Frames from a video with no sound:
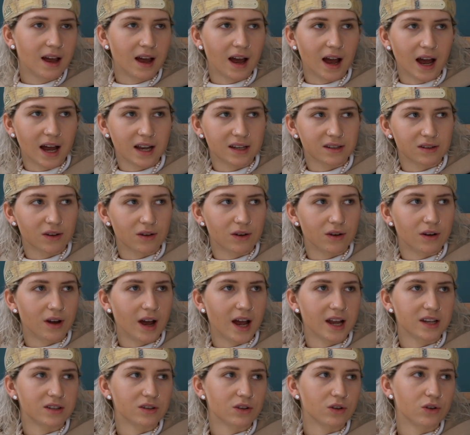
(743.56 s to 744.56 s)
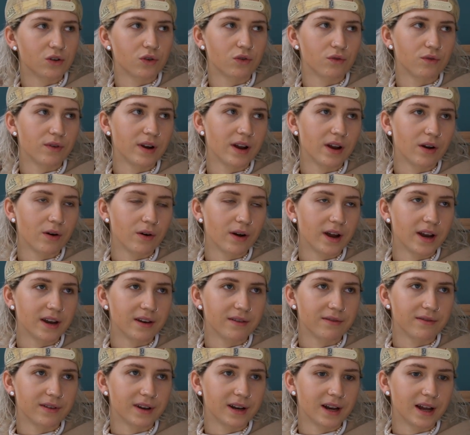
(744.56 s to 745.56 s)
as a career or
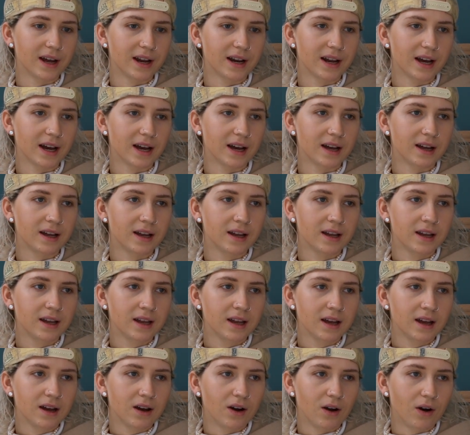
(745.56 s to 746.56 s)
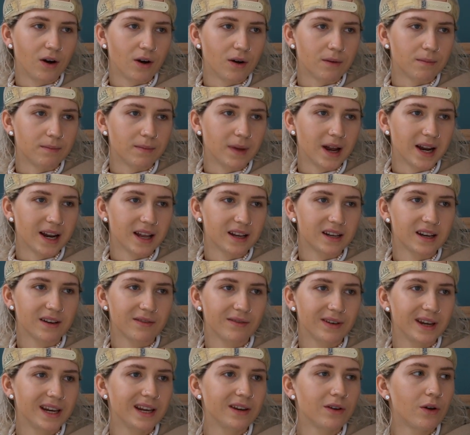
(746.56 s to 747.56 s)
anything like that. And I didn't
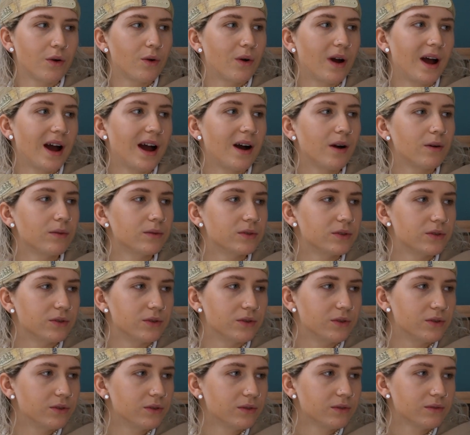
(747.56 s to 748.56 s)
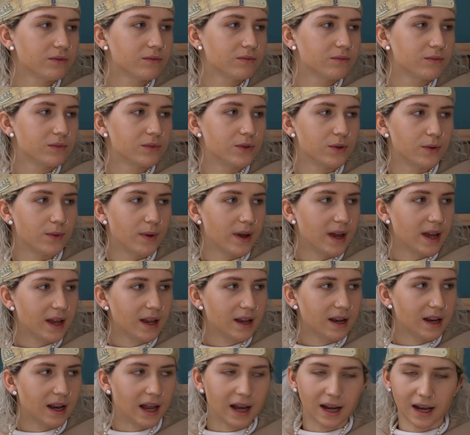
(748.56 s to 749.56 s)
really know how to do it.
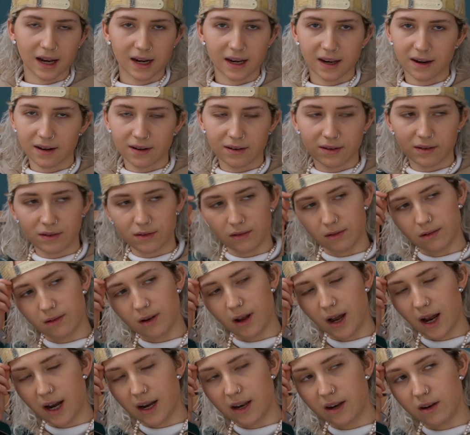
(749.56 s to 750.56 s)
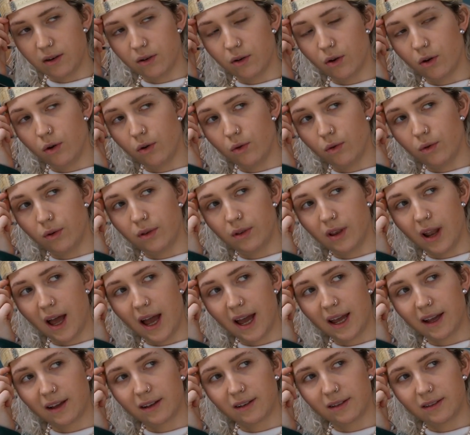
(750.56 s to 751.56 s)
Like I didn't know
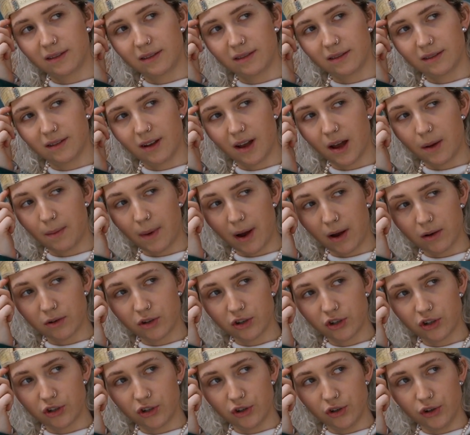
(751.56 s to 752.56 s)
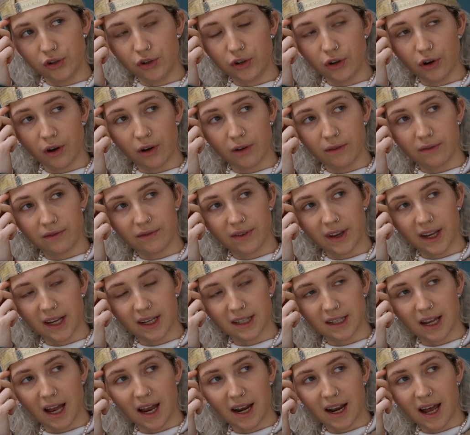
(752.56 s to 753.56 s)
like about studio and
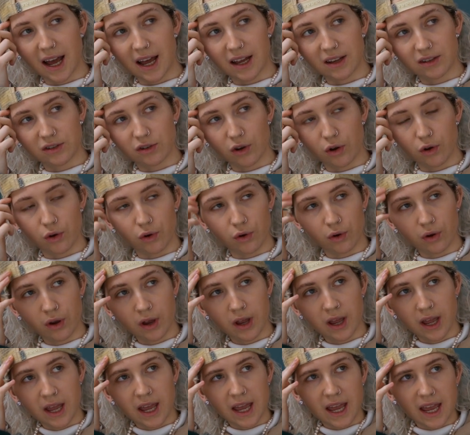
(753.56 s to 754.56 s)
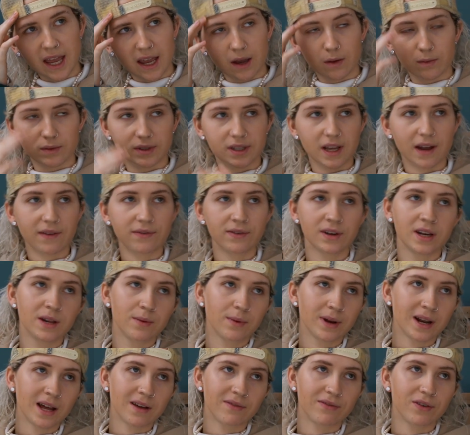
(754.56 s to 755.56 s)
things like that. So it was definitely
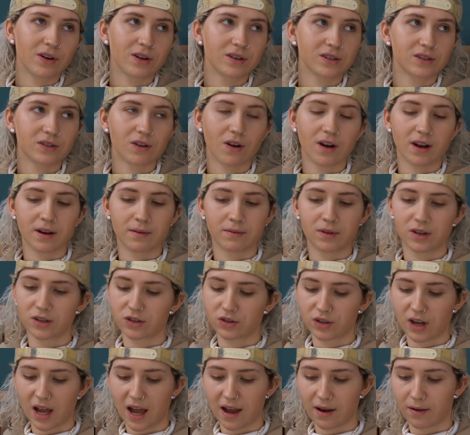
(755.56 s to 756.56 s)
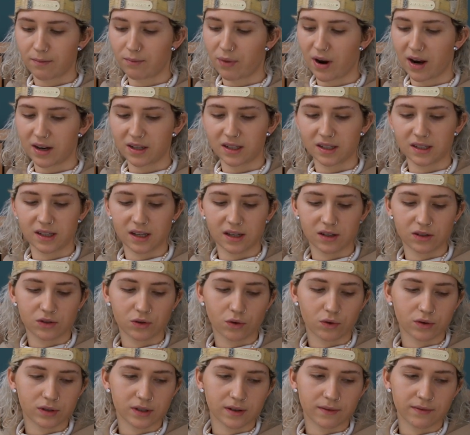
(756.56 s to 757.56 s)
when I first started just like practicing
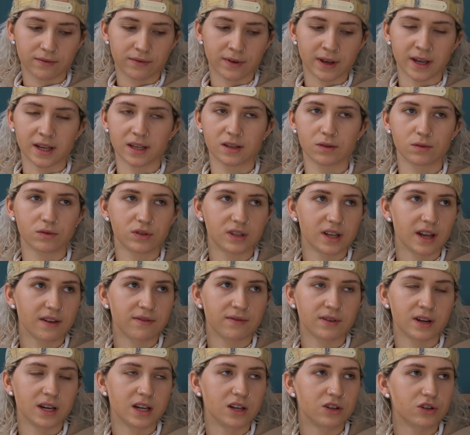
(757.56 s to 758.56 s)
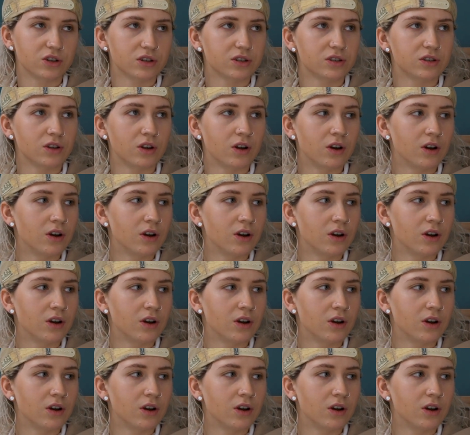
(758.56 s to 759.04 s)
songs and things, it was definitely just